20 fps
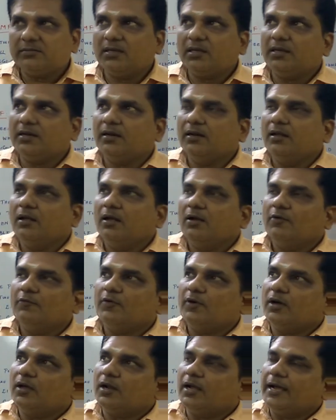Sir,
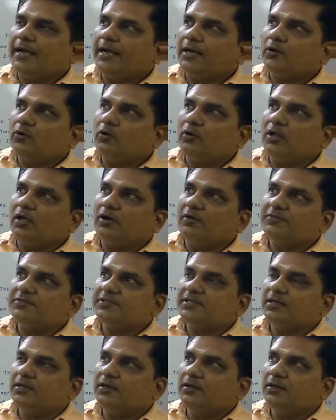for anode of
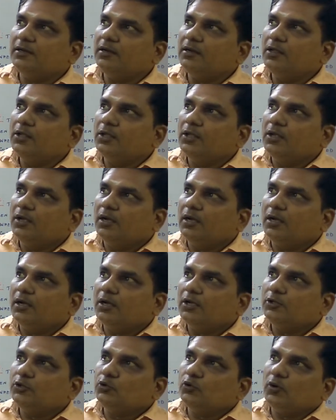cell,
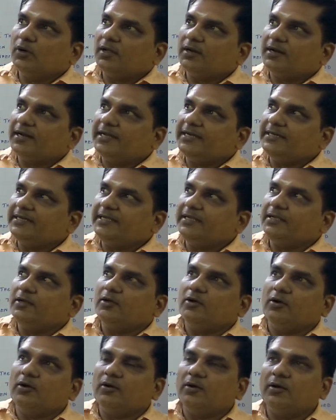you are writing
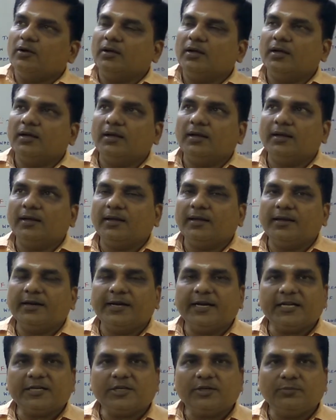
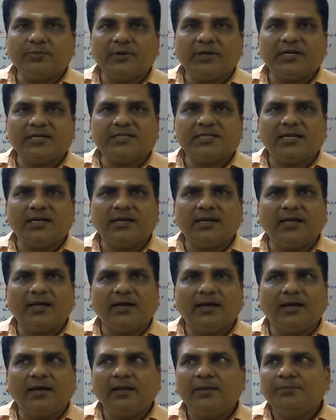reduction potential
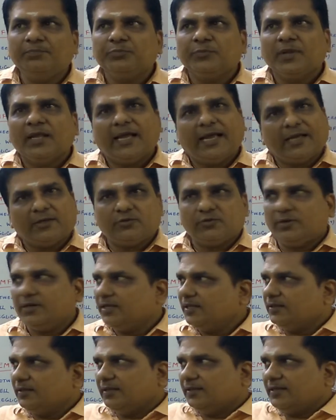now.
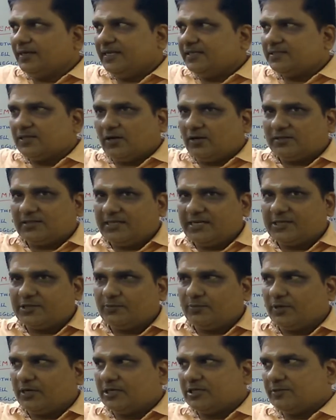Actually, that is
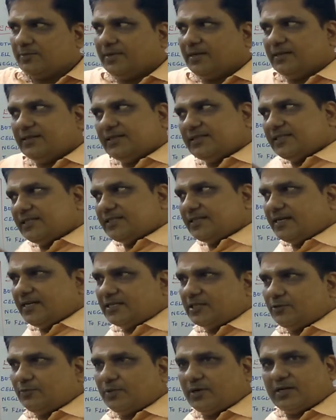oxidation potential. This is
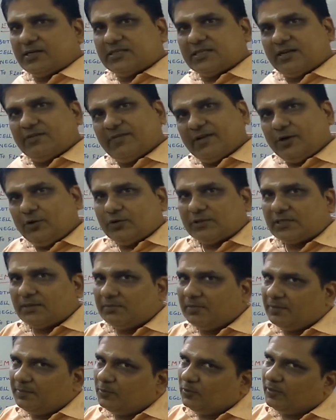reduction potential. When you
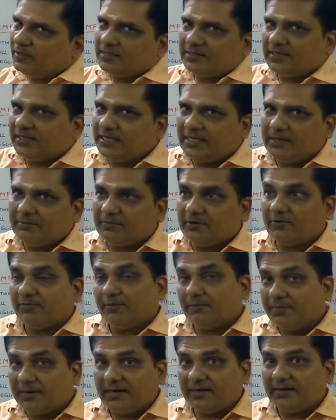sum up, you get the
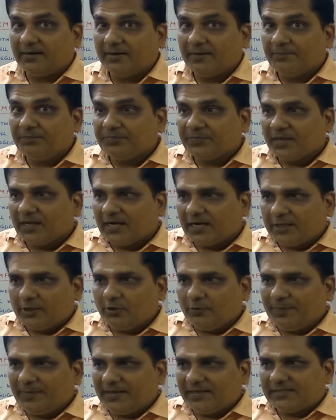EMF. But
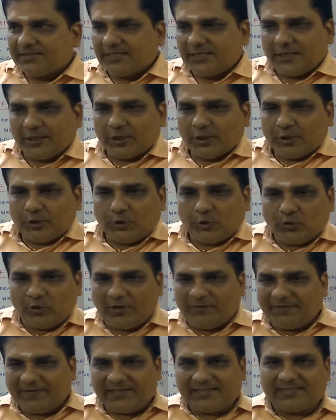IUPAC
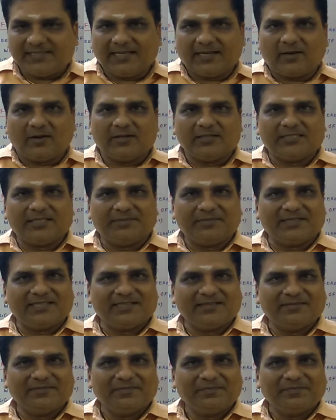unifies the concept.